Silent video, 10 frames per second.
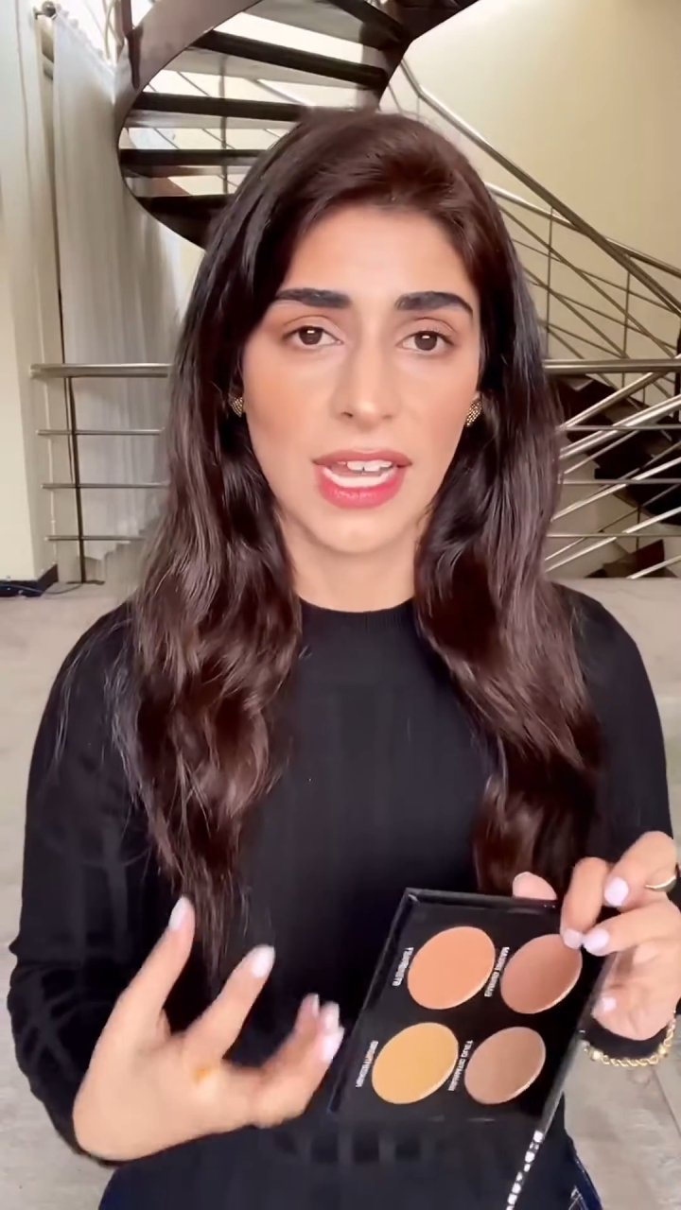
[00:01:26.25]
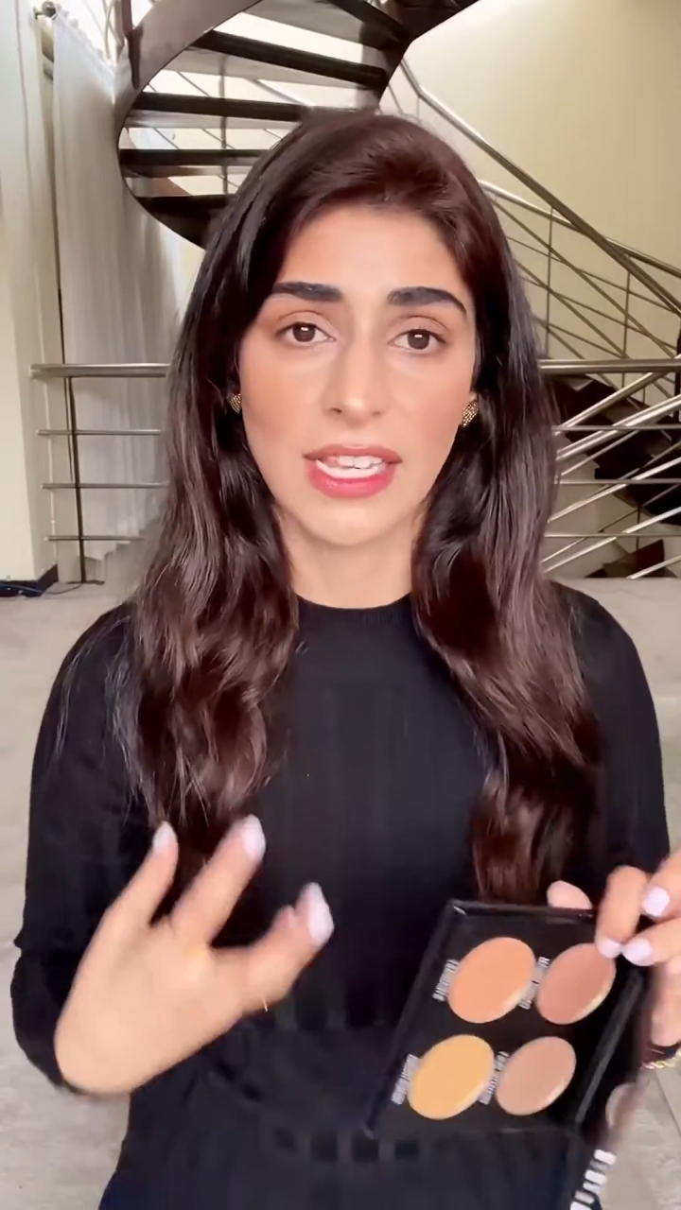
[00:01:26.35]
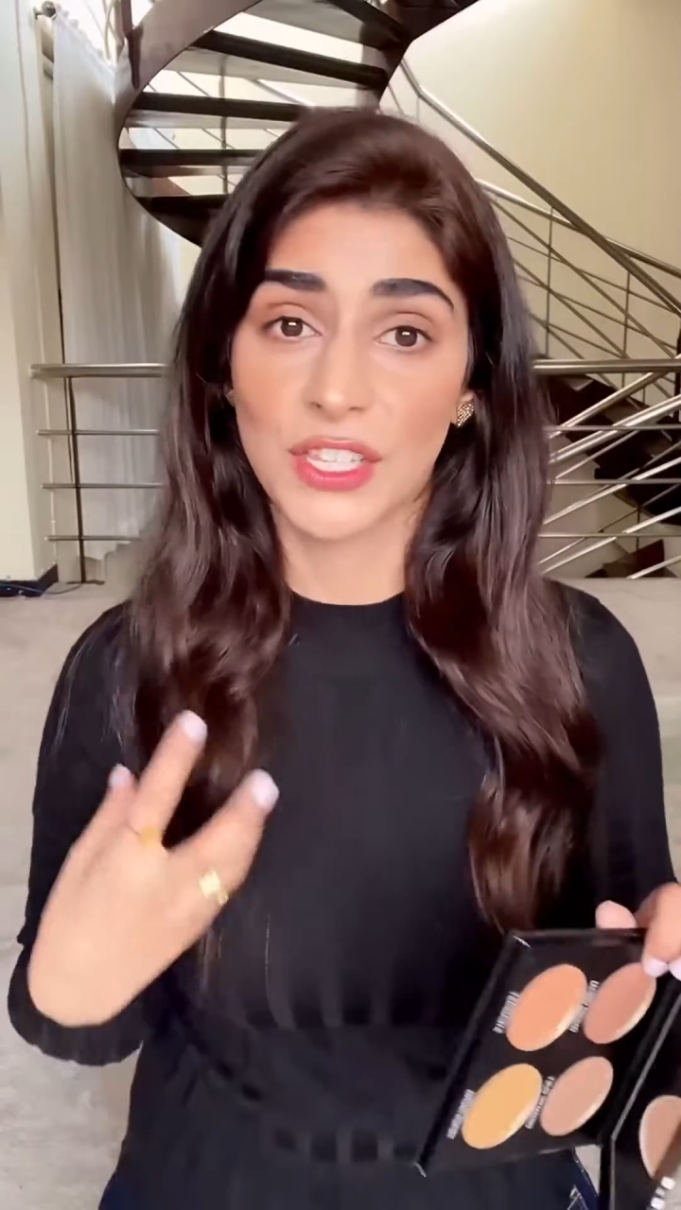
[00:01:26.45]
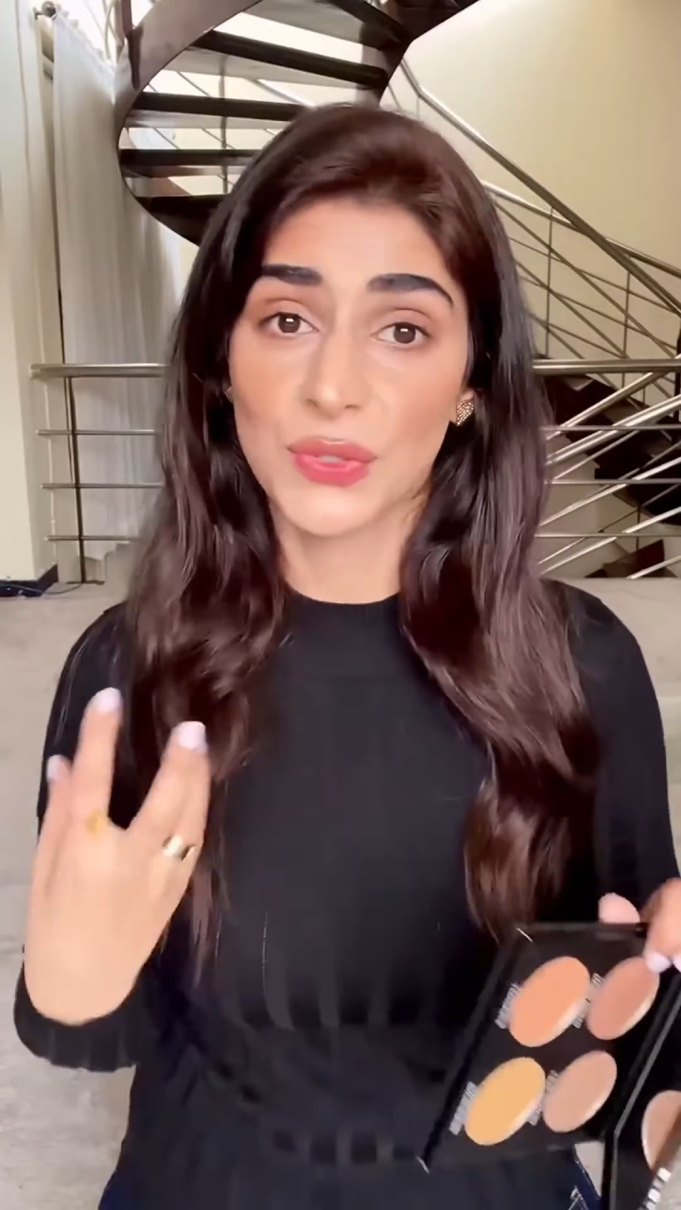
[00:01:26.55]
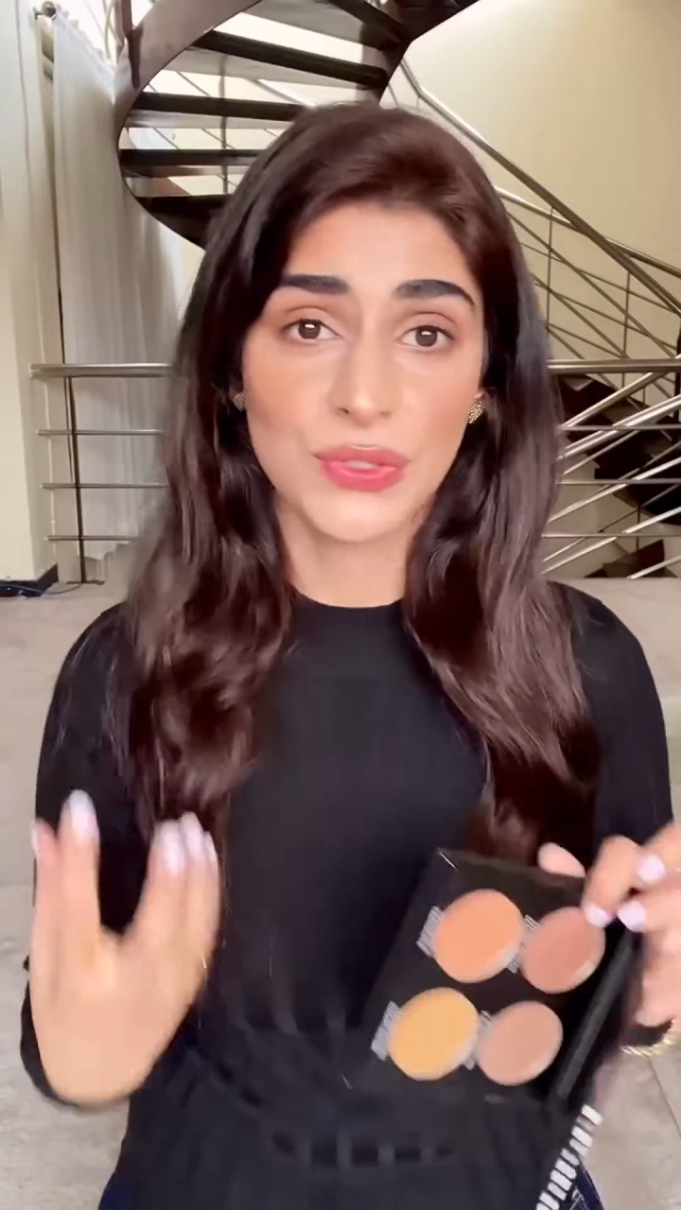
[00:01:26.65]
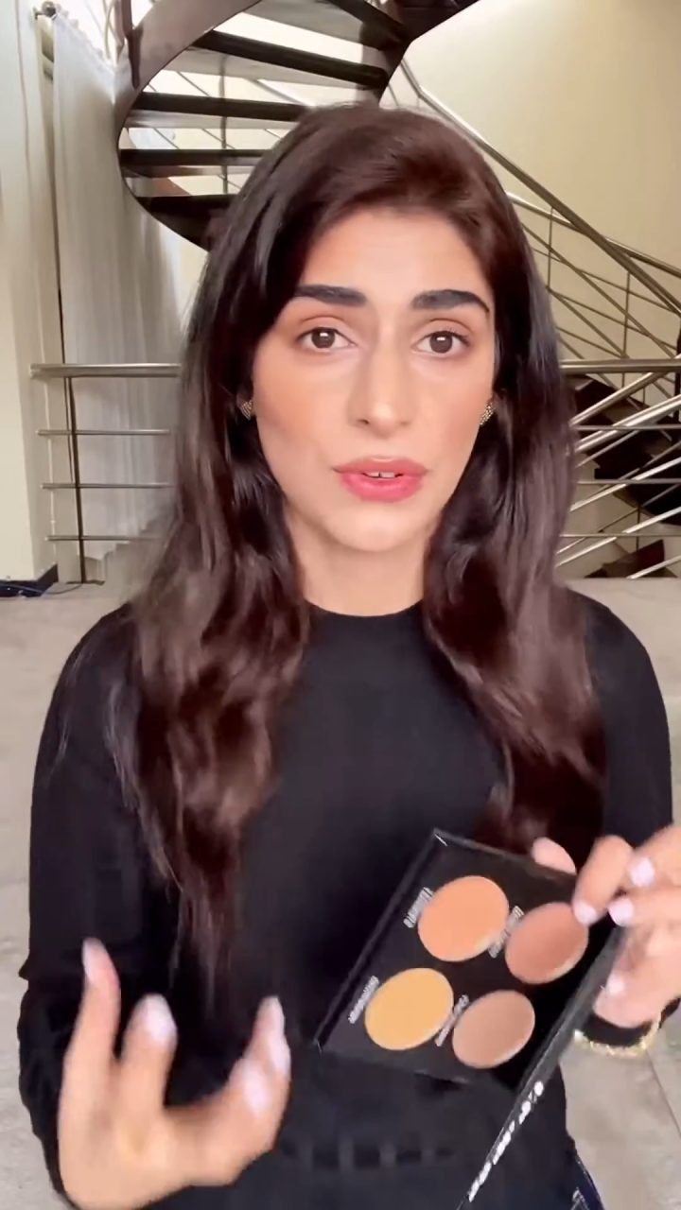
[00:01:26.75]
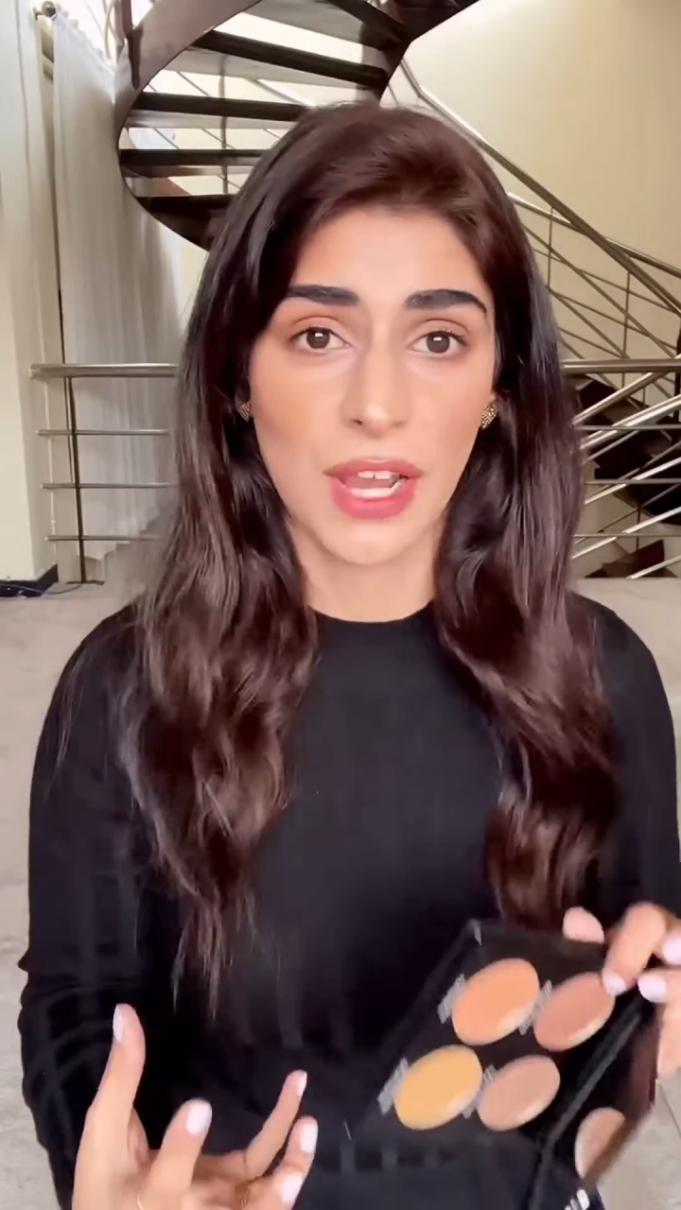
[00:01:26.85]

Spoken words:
and use the